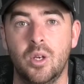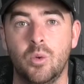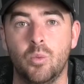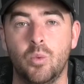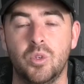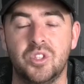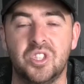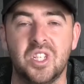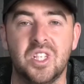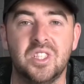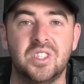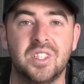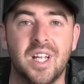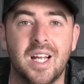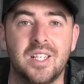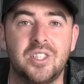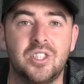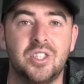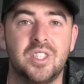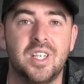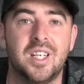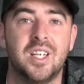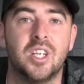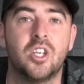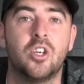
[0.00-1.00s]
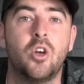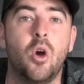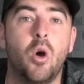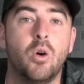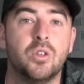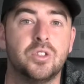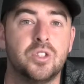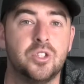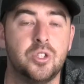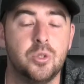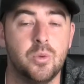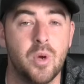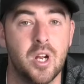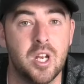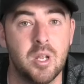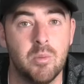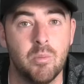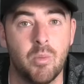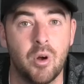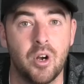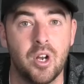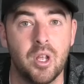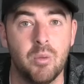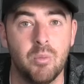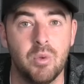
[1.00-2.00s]
which isn't actually going to cost you any
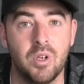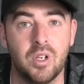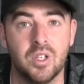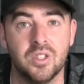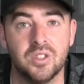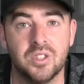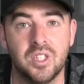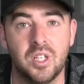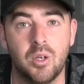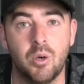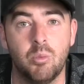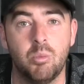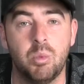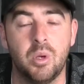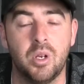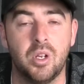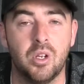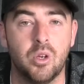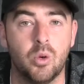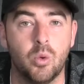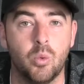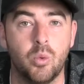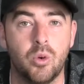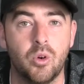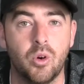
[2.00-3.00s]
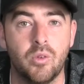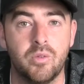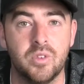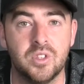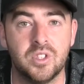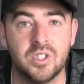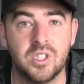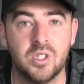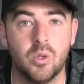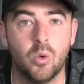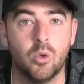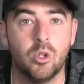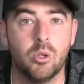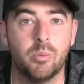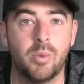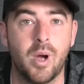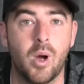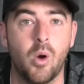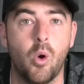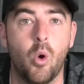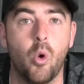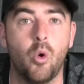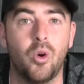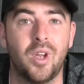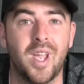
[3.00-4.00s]
money because here at Pinnacle we're obviously all
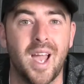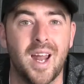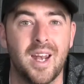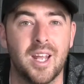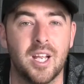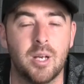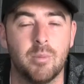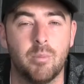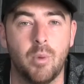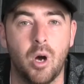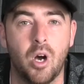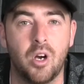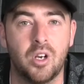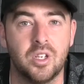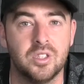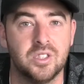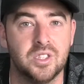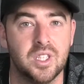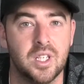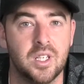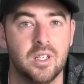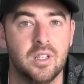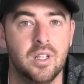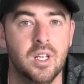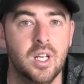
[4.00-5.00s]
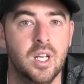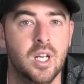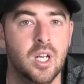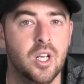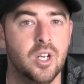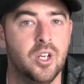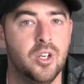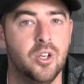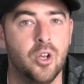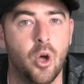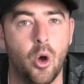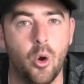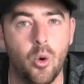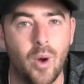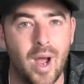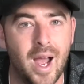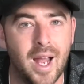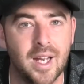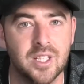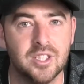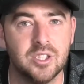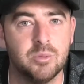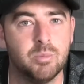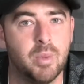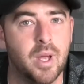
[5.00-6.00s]
about organic marketing, no
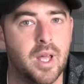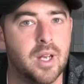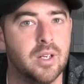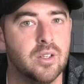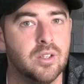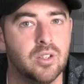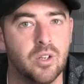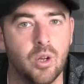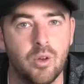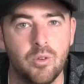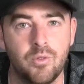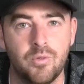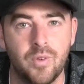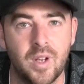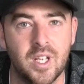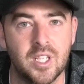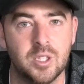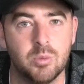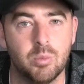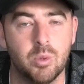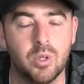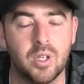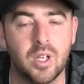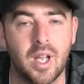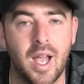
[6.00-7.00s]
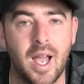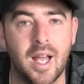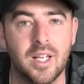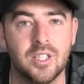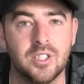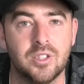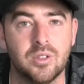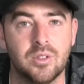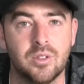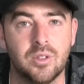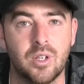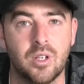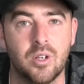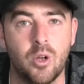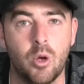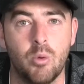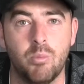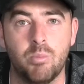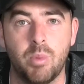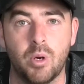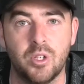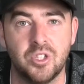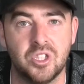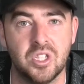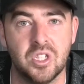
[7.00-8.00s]
ad spend, no Facebook ads, and no
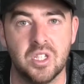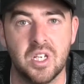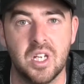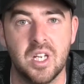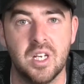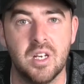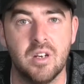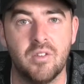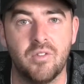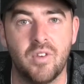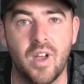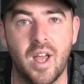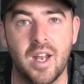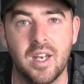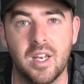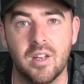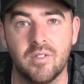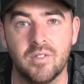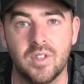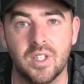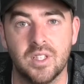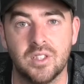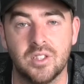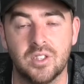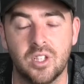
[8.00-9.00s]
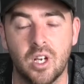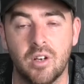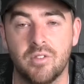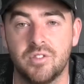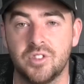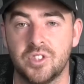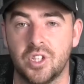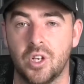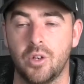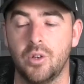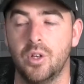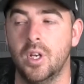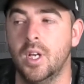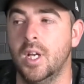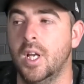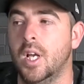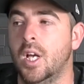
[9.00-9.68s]
budget needed for any of this stuff. So